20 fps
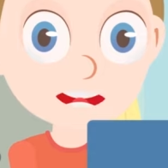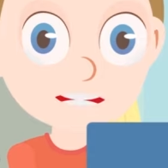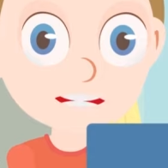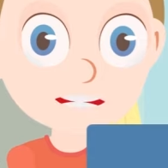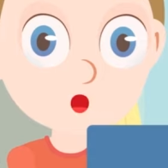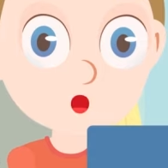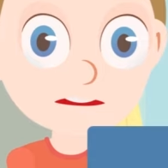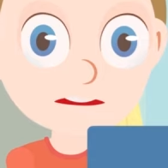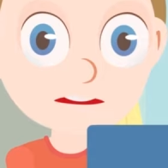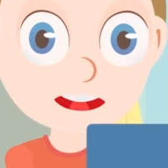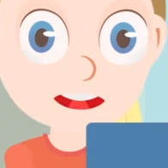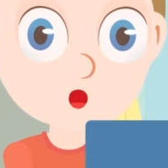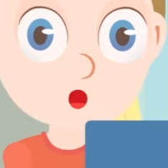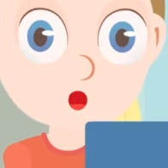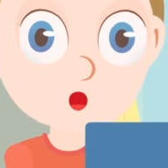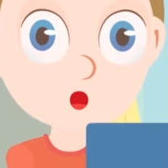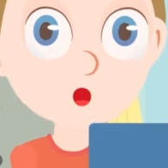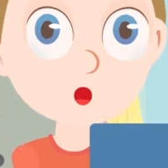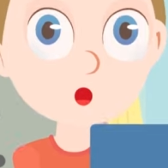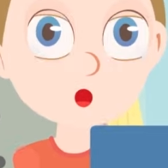think up
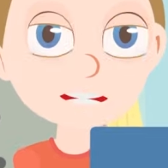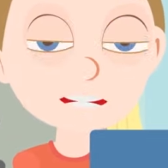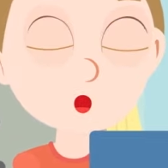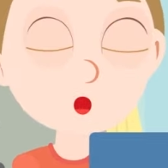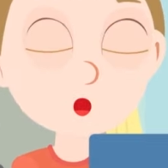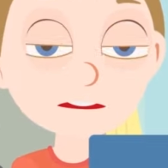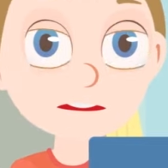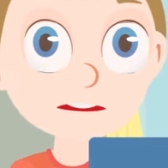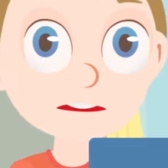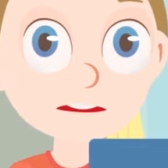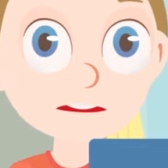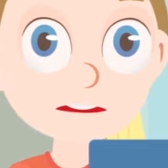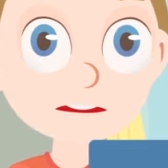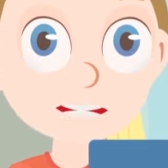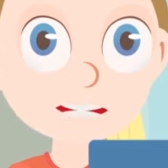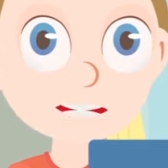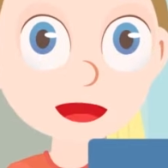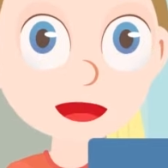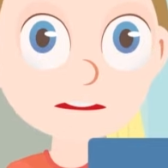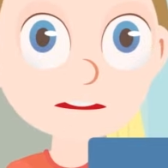loads of
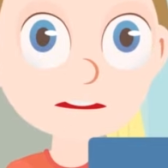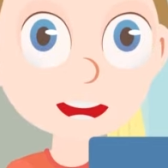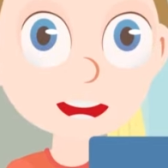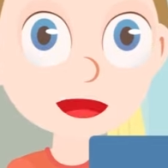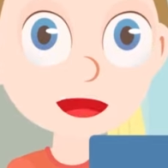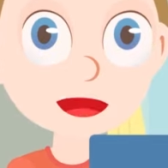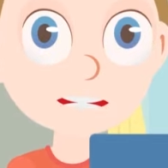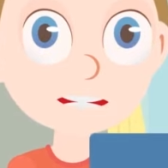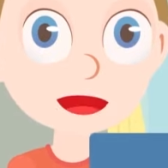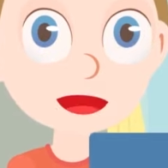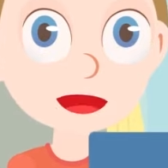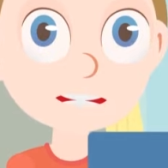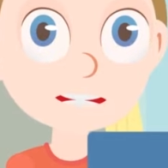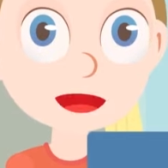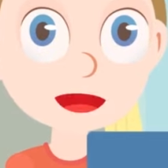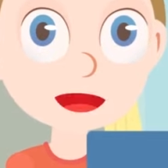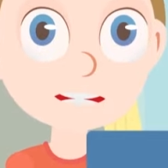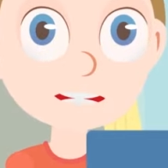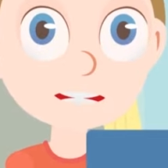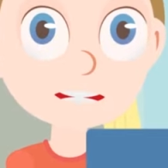different
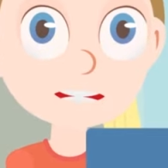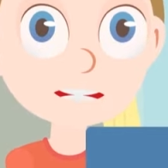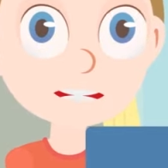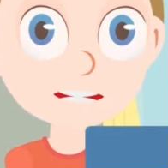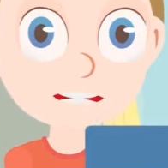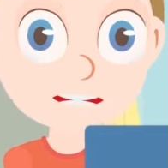ideas.